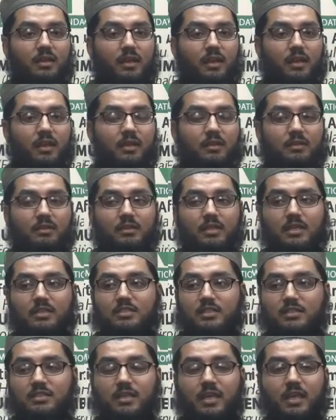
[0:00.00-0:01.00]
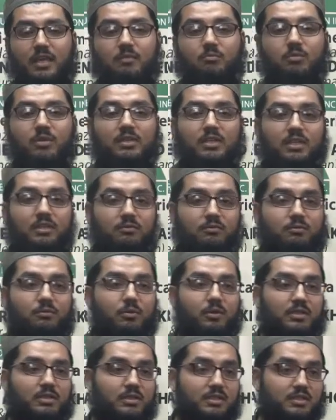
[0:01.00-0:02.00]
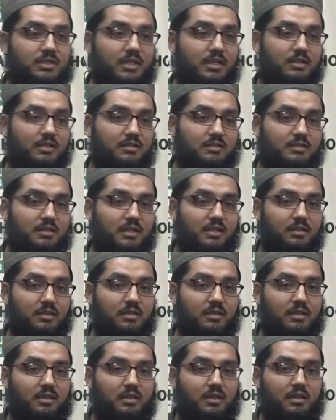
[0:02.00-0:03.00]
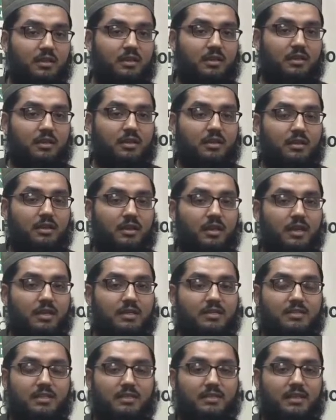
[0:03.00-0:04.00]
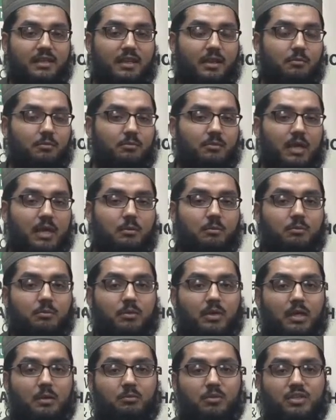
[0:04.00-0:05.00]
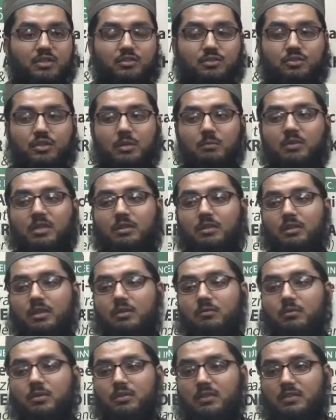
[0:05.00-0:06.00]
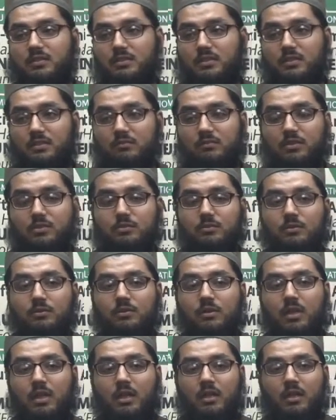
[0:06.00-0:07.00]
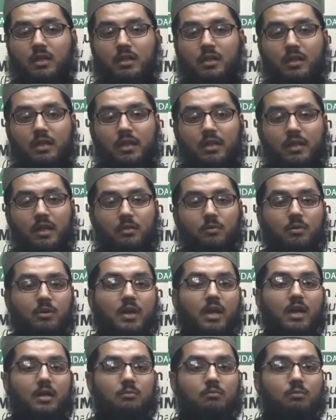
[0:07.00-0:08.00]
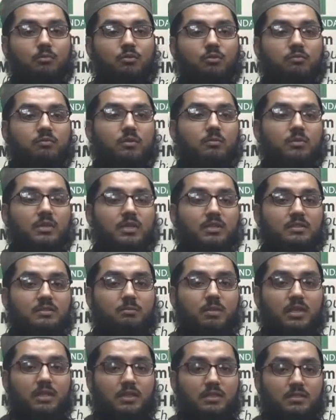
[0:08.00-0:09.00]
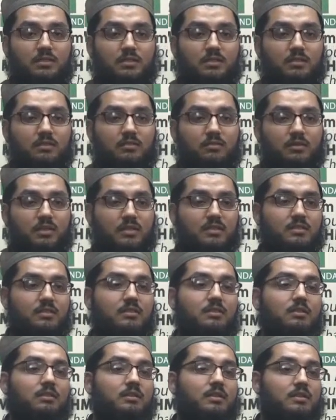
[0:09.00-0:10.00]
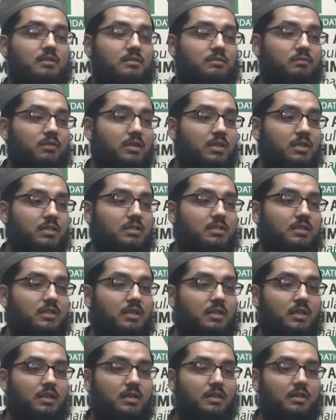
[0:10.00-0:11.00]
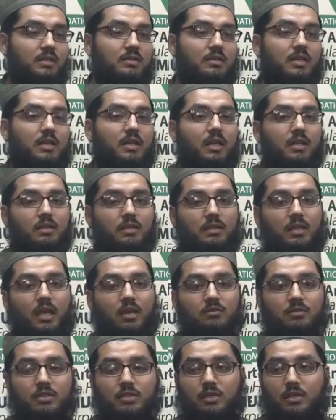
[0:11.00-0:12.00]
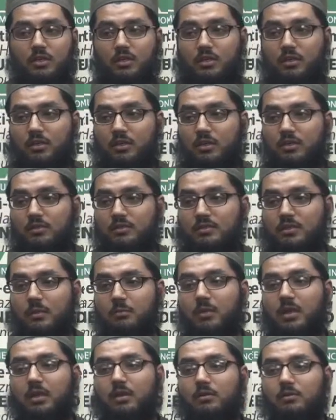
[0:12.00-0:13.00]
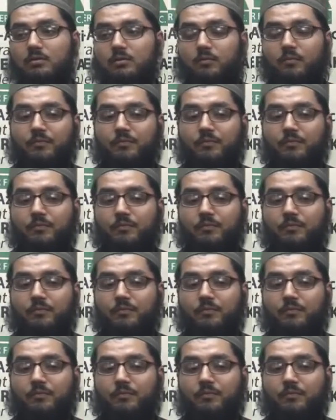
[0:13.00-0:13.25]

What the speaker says: and they just can't believe what the sheikh is saying. And he said that I'm extremely in love with this individual, and I will not move from this place, this village, till I encounter her somehow.